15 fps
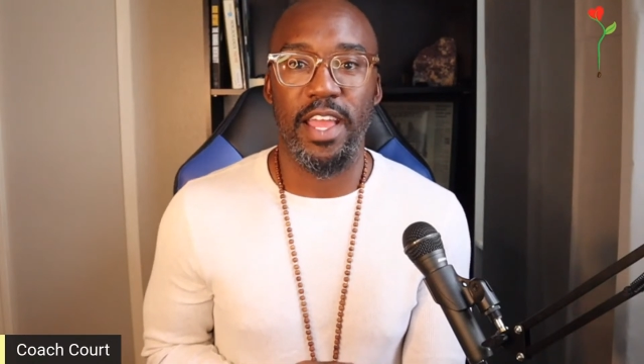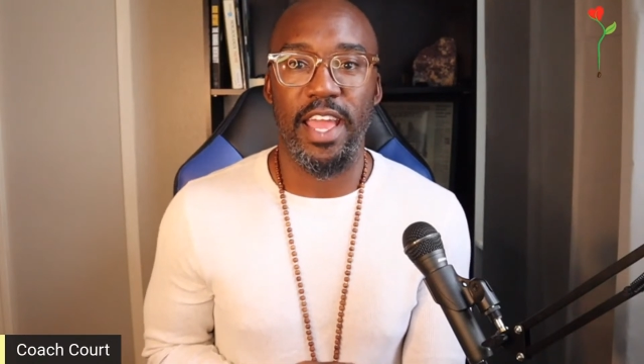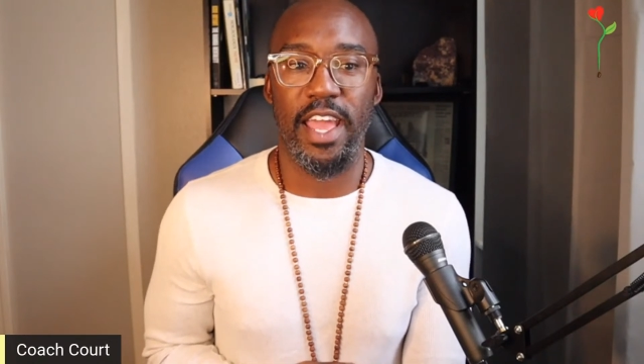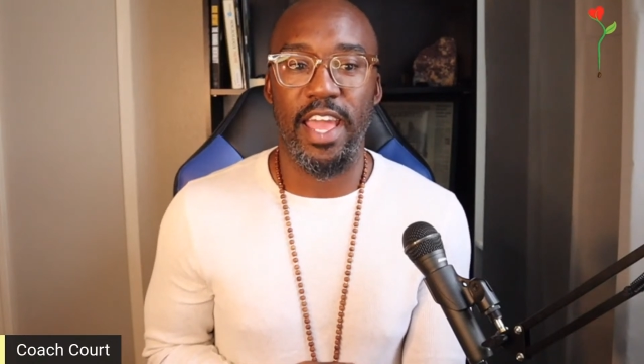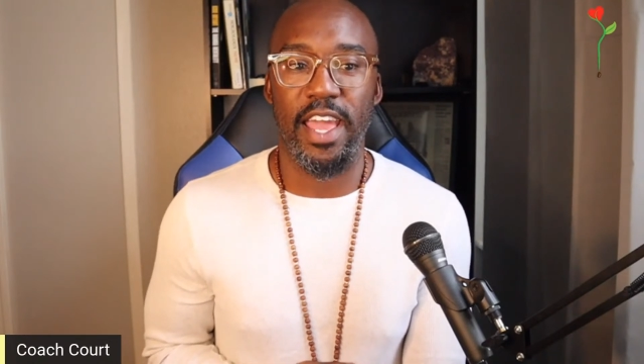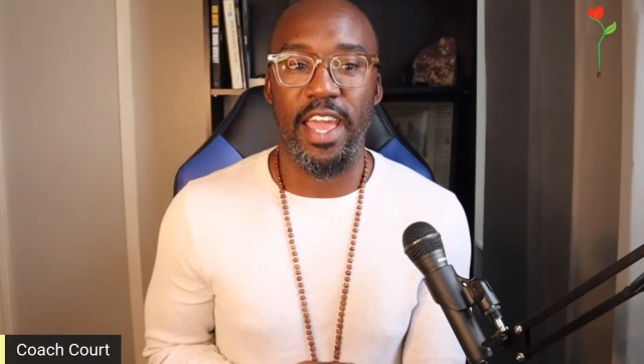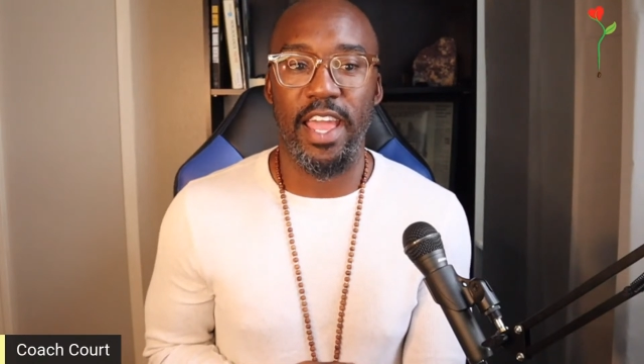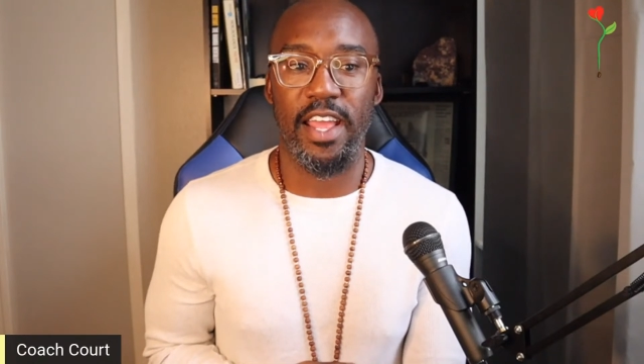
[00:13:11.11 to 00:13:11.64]

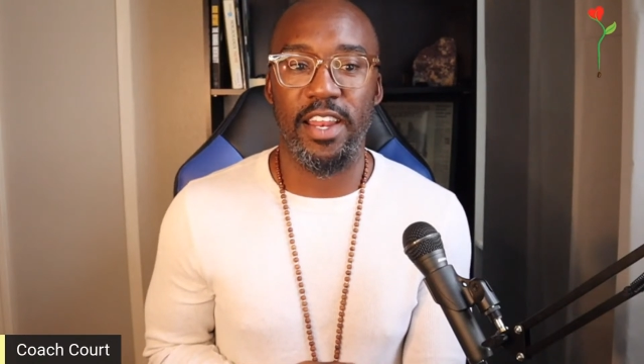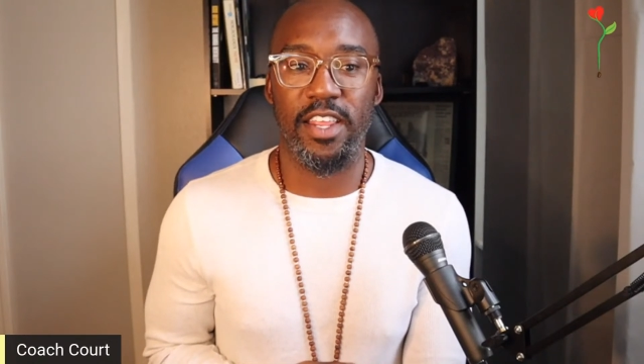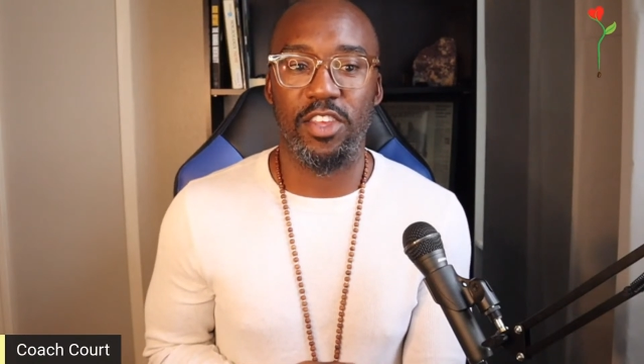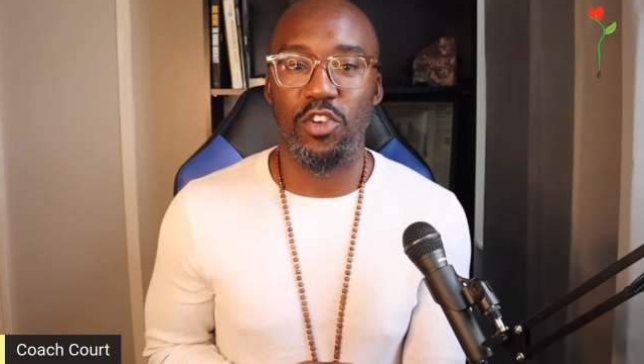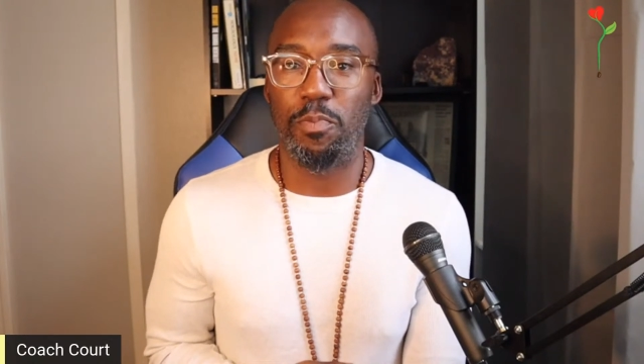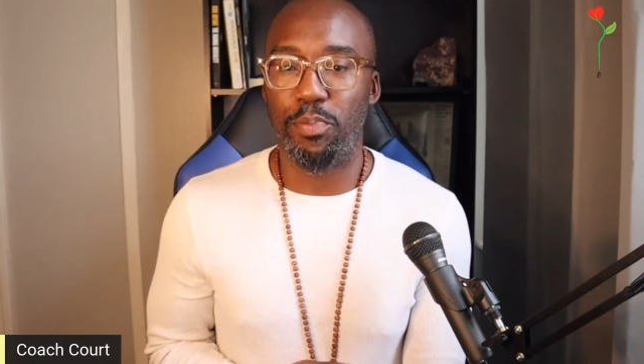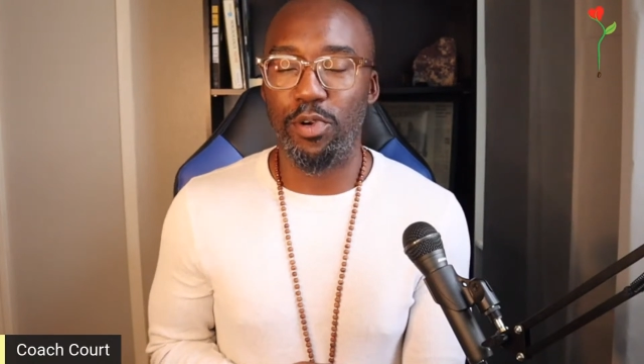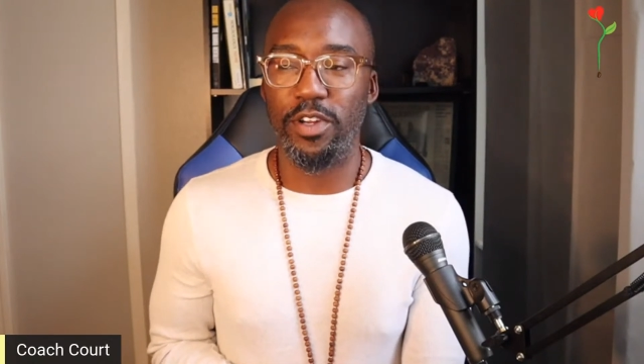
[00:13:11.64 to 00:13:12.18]
and
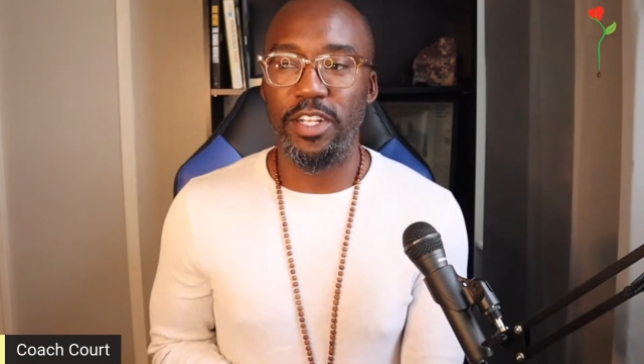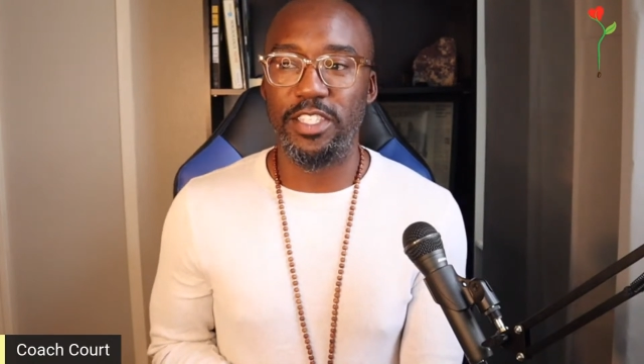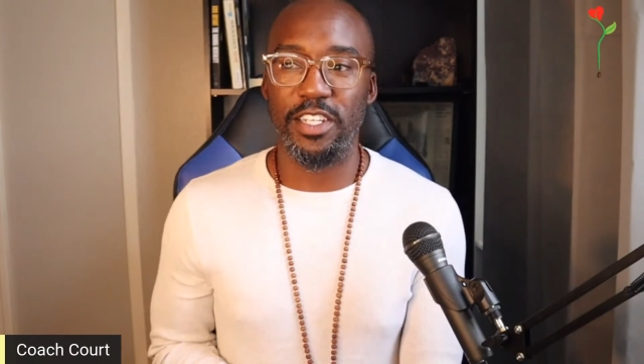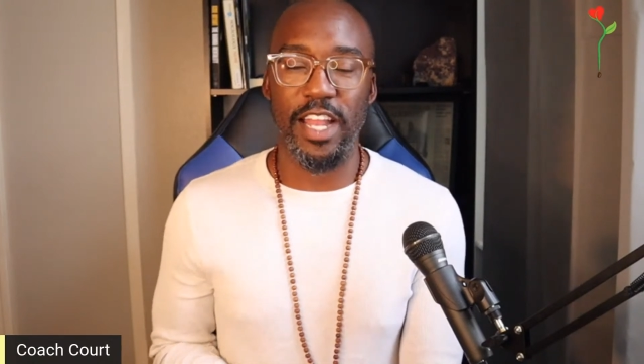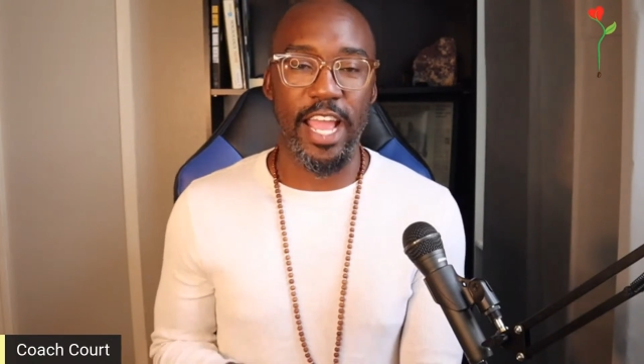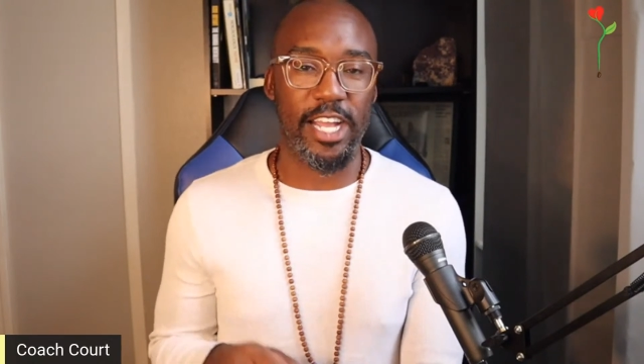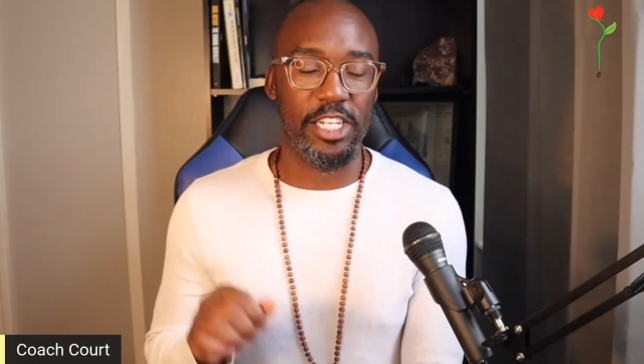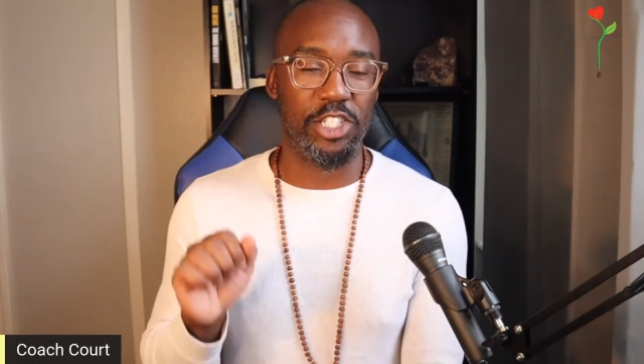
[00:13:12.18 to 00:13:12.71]
you pull into
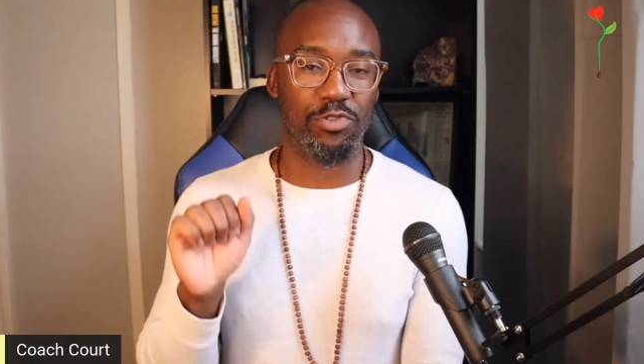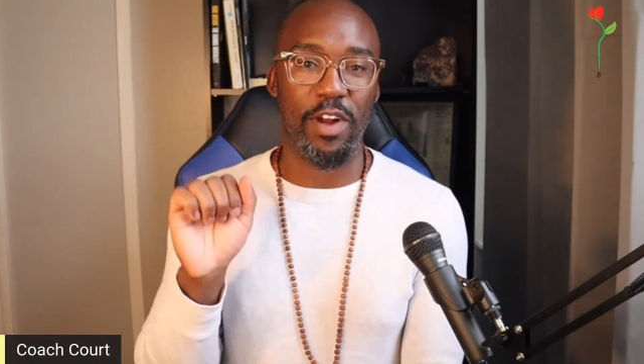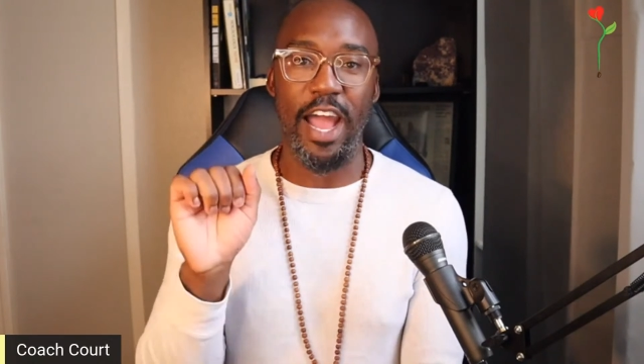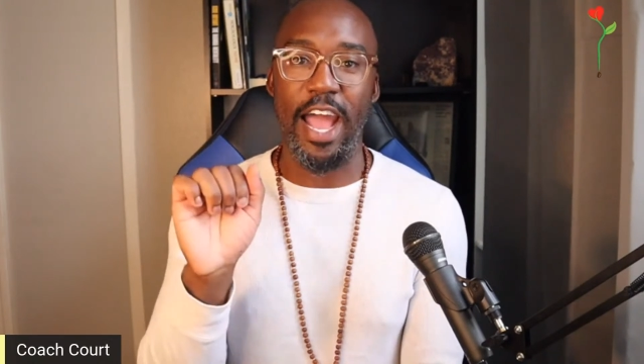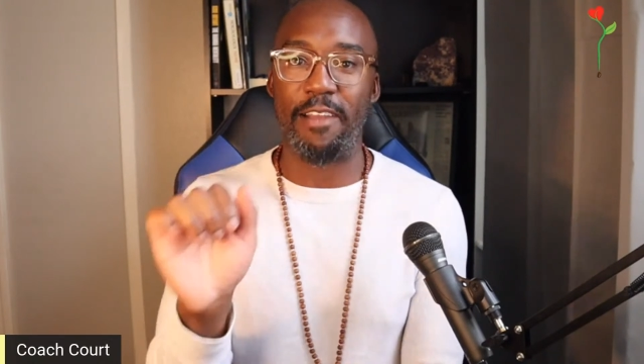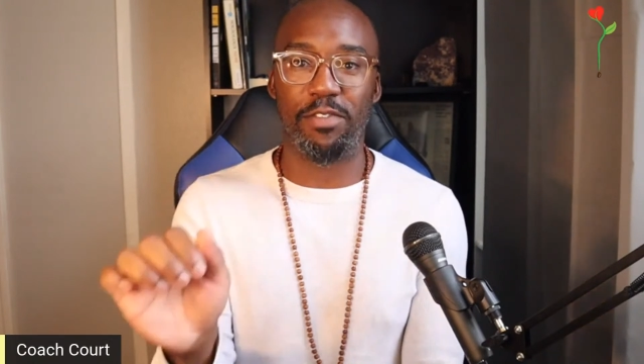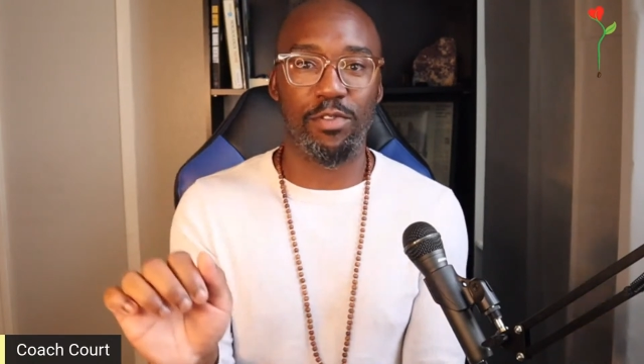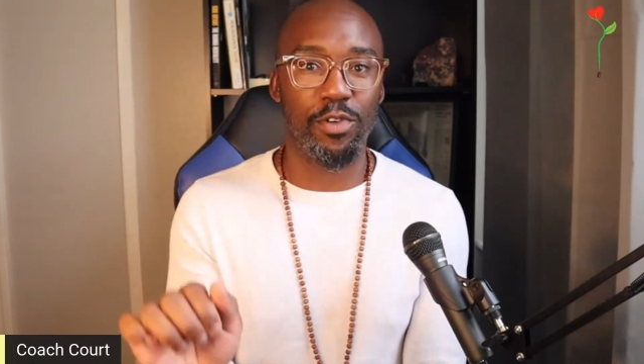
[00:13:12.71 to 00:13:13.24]
like a
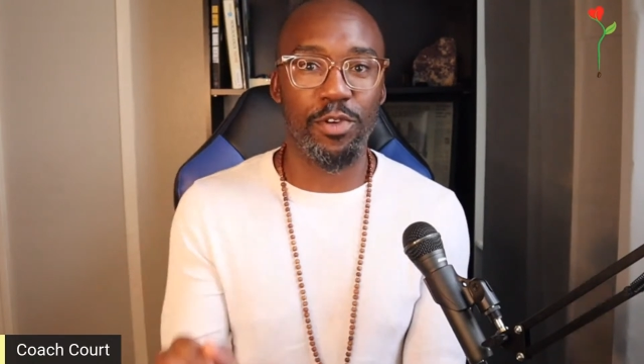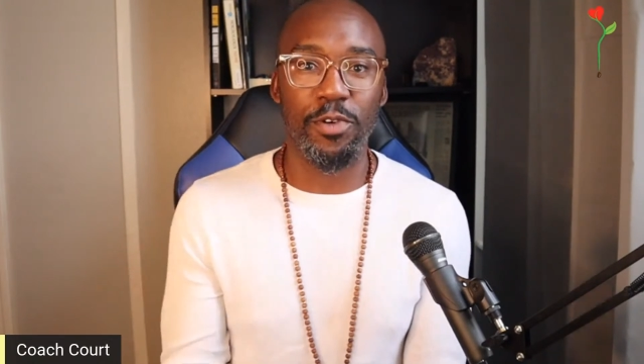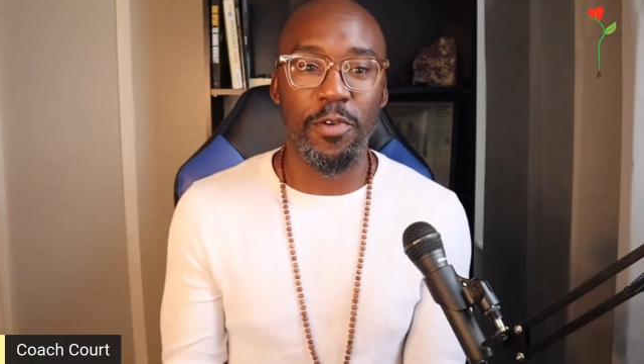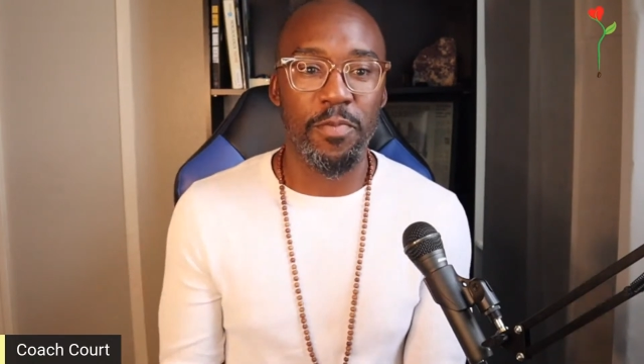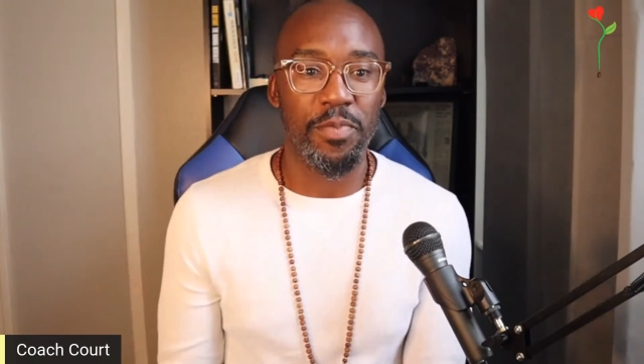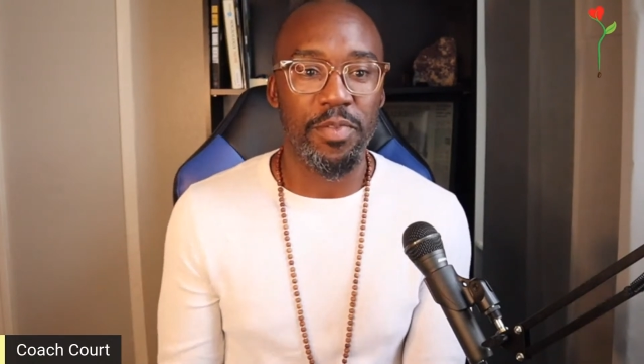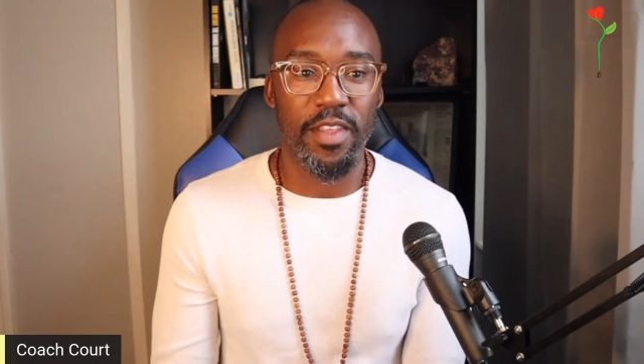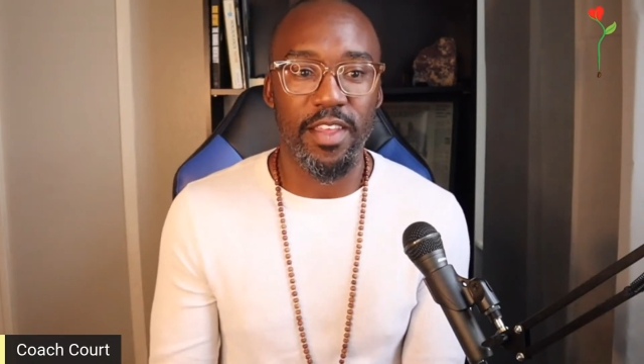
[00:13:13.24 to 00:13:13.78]
drive-through